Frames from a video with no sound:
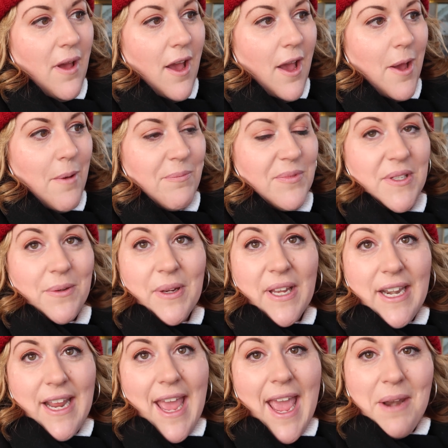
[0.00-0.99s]
So we're
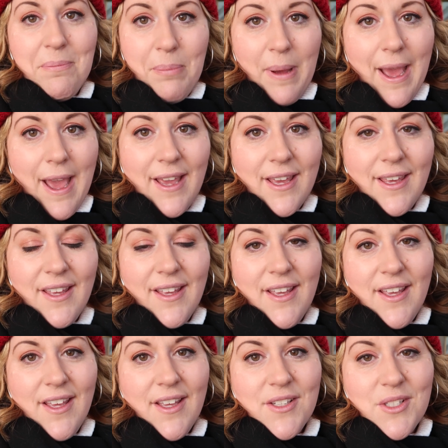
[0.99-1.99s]
going to head back
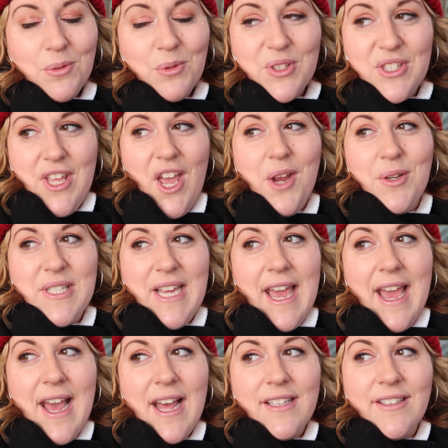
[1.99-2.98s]
towards the
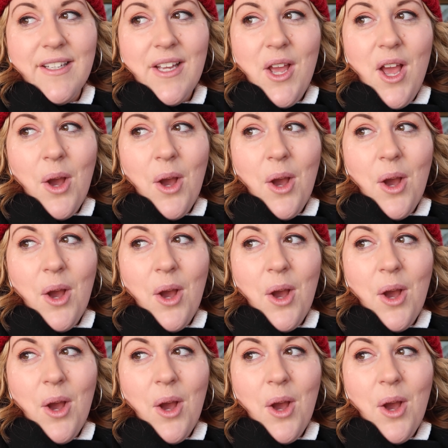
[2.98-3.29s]
hotel.